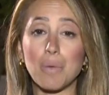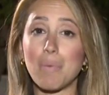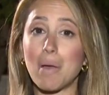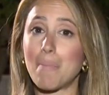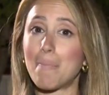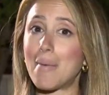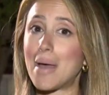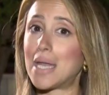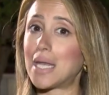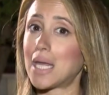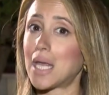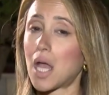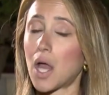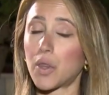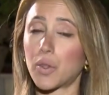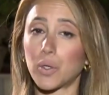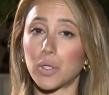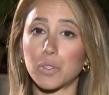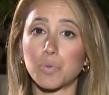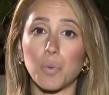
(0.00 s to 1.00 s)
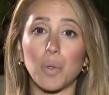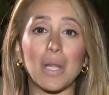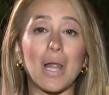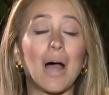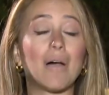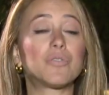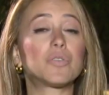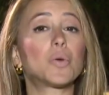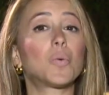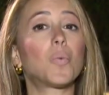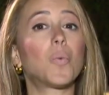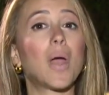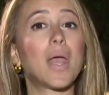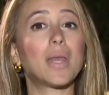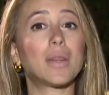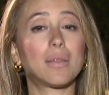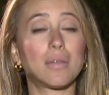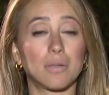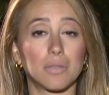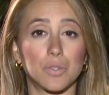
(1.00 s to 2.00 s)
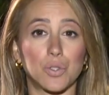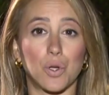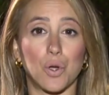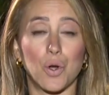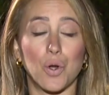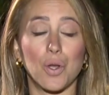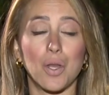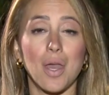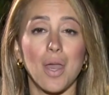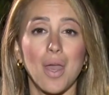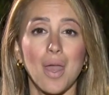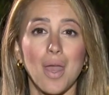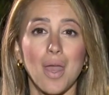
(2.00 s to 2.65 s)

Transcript: but many others will have to wait their turn,